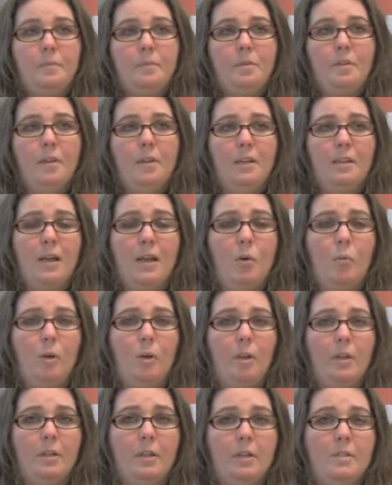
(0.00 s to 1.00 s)
Like that
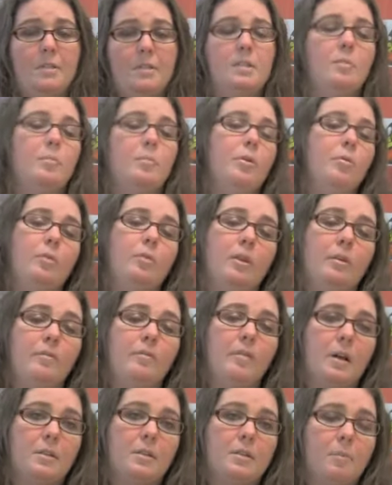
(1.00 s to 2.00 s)
willingness to be really
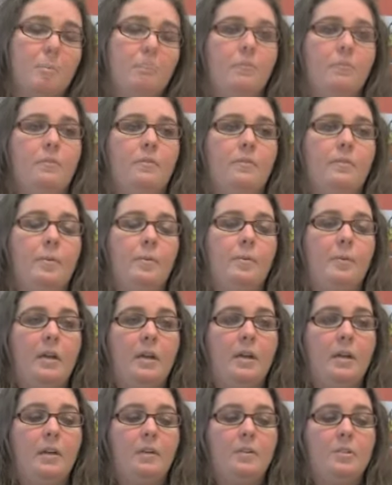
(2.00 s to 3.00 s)
flexible. For
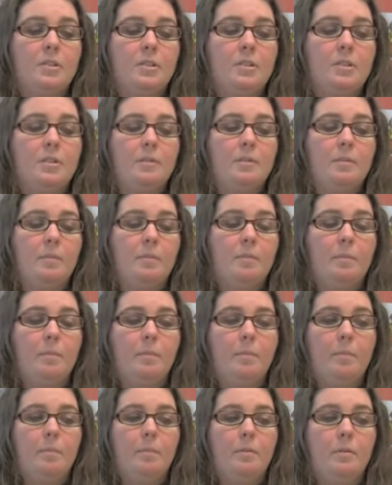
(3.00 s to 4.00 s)
me, just
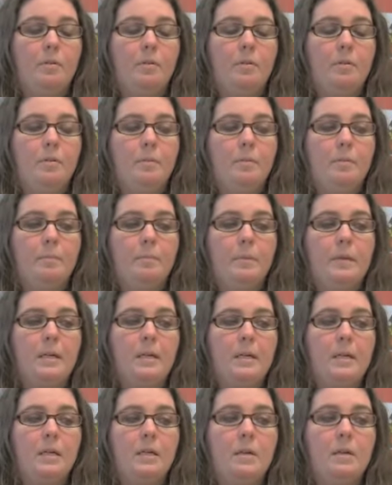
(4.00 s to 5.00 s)

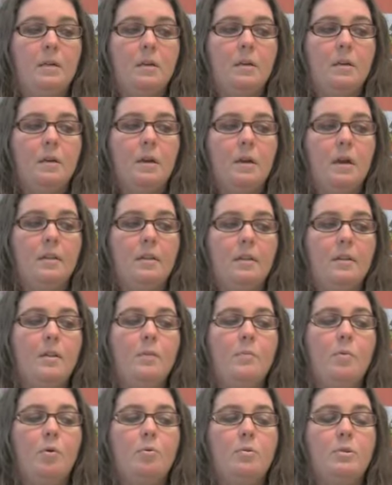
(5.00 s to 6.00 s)
I think
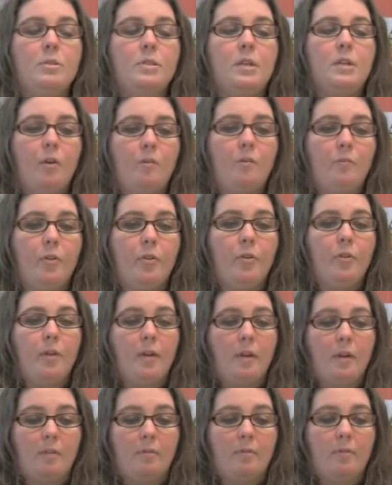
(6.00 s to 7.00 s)
the most helpful
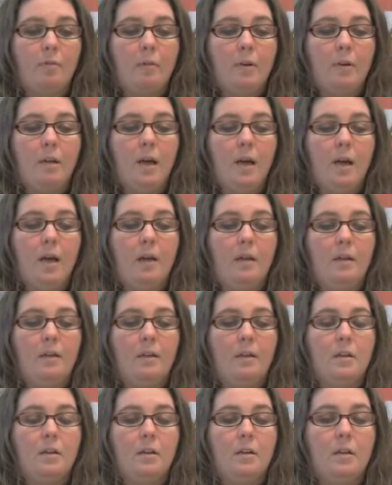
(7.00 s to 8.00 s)
thing for me not
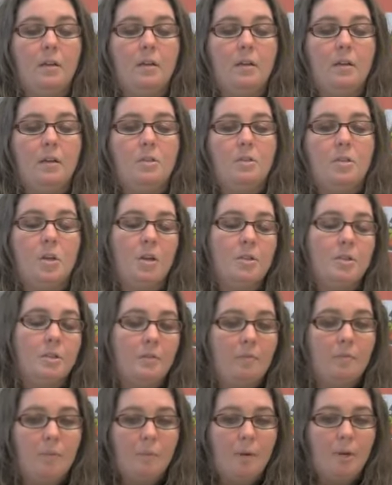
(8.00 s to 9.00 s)
getting
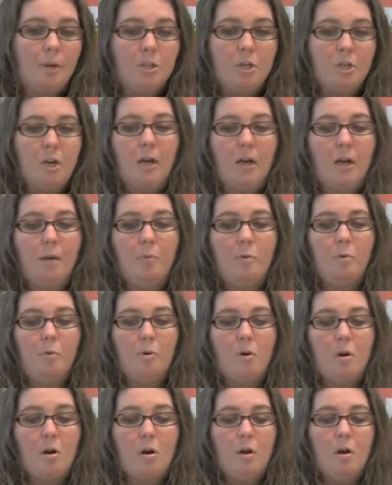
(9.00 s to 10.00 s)
exhausted from my job
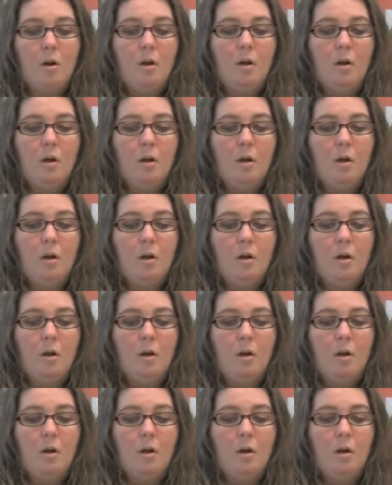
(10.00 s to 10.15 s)
or